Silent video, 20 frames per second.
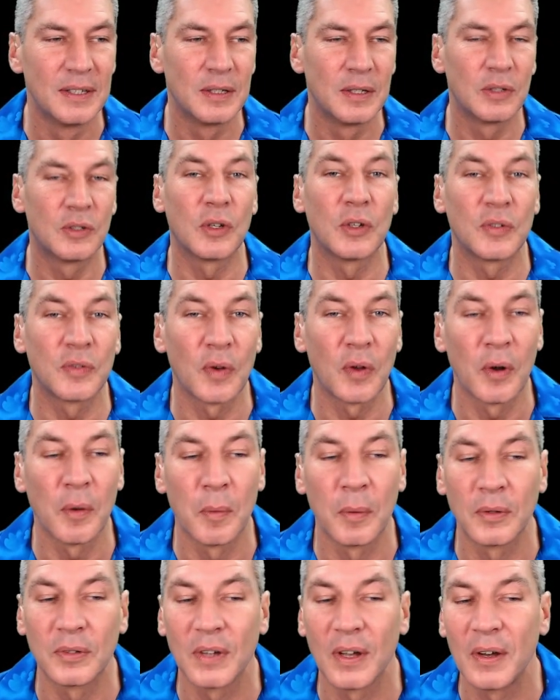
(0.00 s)
Just following
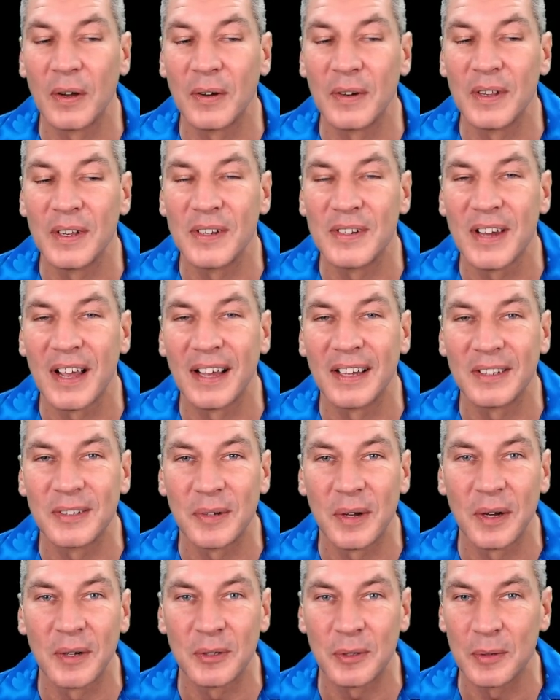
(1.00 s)
what's going on in the chat as
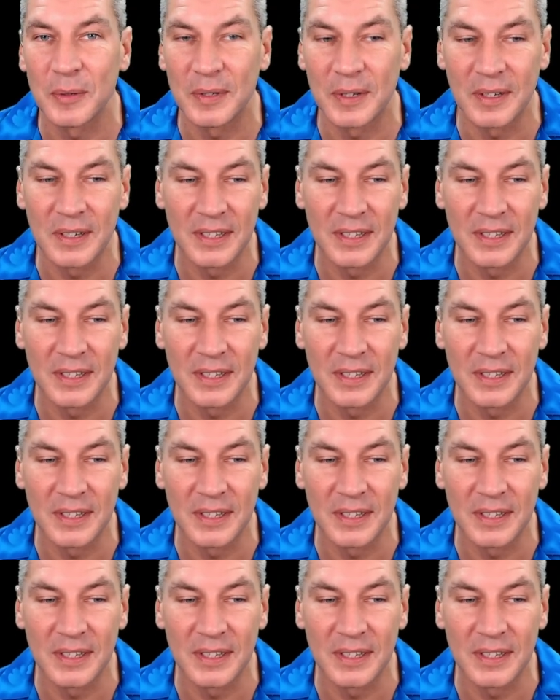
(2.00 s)
well. It's always good to